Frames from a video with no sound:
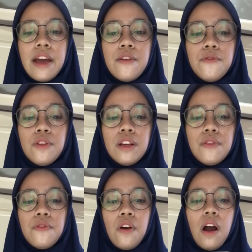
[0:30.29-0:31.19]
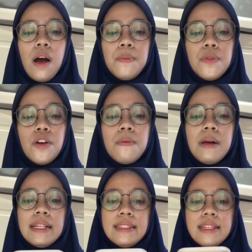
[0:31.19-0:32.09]
carefully for
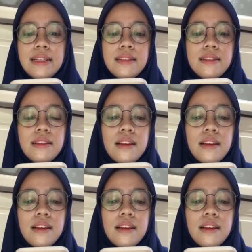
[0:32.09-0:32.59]
abnormalities.